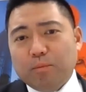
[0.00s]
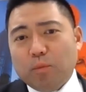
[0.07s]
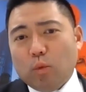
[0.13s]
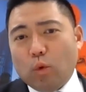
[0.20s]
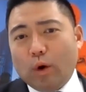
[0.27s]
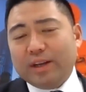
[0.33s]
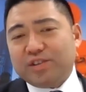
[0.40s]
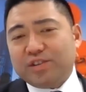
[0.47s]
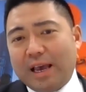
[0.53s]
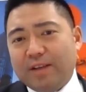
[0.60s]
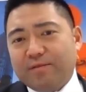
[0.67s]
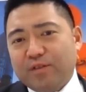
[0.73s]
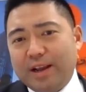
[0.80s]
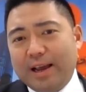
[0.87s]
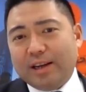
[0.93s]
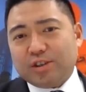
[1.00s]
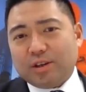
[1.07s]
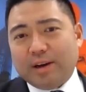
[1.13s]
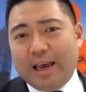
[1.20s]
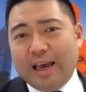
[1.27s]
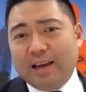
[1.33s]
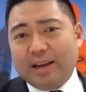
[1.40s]
What is Ant
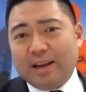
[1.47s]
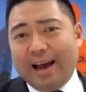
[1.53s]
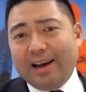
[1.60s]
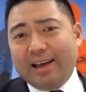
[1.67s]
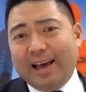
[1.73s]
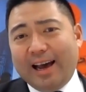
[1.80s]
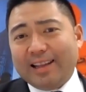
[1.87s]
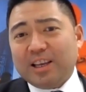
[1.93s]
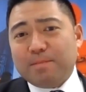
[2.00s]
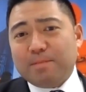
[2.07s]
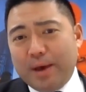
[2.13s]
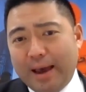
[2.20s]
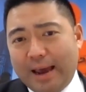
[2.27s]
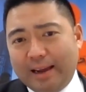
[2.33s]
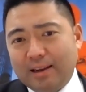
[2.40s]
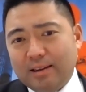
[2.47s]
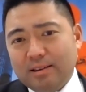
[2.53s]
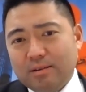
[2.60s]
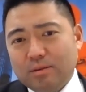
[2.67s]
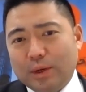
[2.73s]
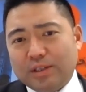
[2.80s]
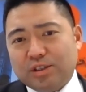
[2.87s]
Financial? Alipay,
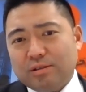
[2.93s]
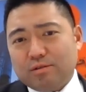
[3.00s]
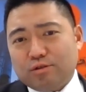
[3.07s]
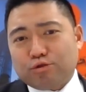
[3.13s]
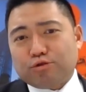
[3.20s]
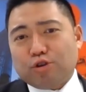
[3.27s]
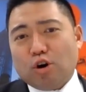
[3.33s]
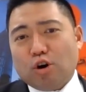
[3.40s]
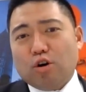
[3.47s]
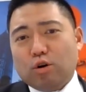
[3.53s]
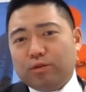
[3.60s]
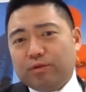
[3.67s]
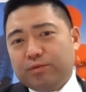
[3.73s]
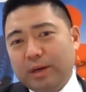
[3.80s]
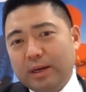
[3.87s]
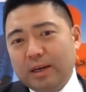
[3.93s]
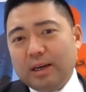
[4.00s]
which drove,